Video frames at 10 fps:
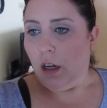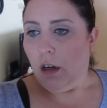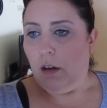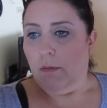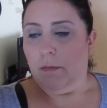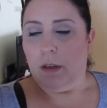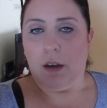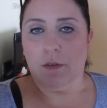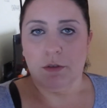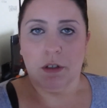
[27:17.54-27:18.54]
um,
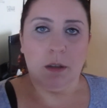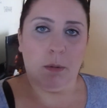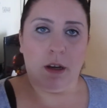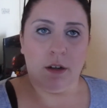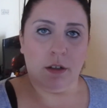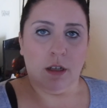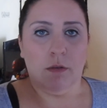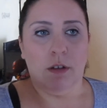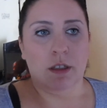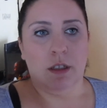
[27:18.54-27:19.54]
Kelvin's reading the bottle, and he
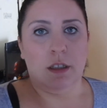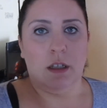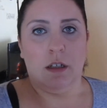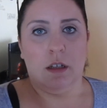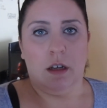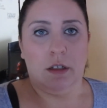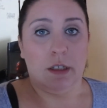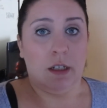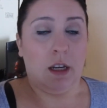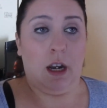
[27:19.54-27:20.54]
reads that's
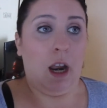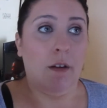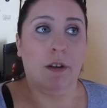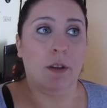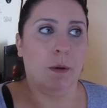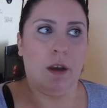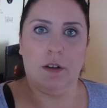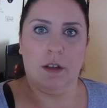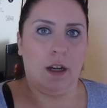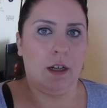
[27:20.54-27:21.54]
non-toxic. And I read the
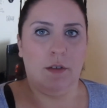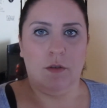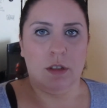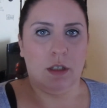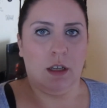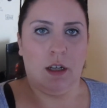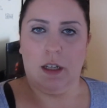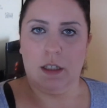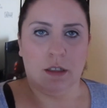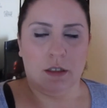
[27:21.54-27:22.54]
bottle, and I didn't even see that, I
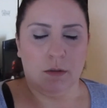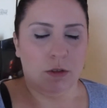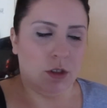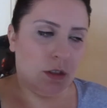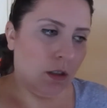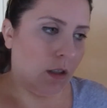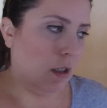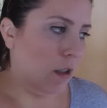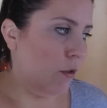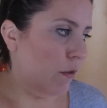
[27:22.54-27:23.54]
guess, because I was just like
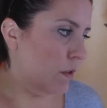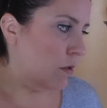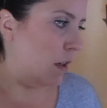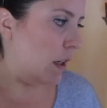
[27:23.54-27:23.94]
a nervous